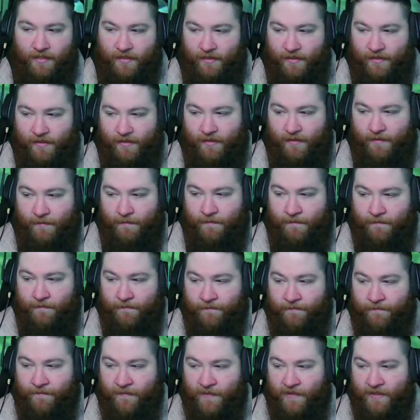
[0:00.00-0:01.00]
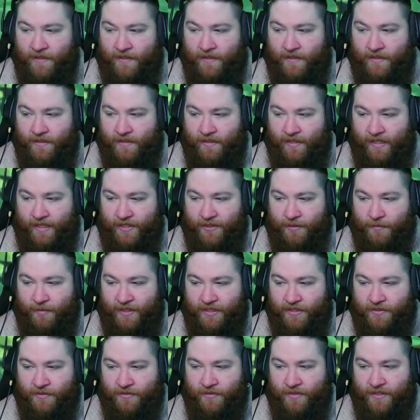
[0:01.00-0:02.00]
I do
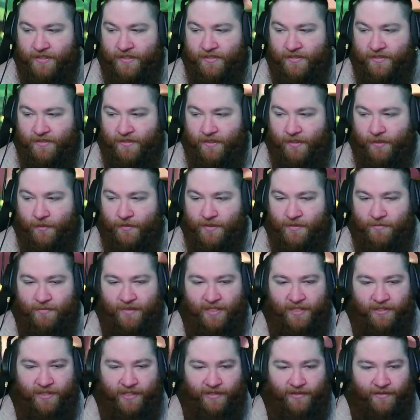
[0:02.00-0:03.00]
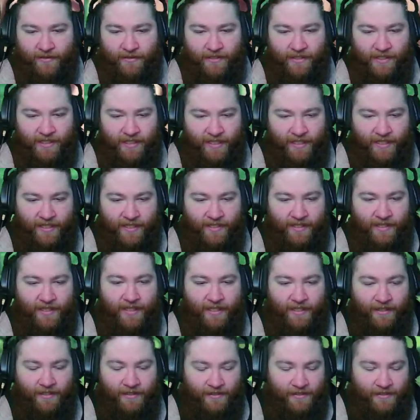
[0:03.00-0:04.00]
money trees, always bury 30k. Yeah.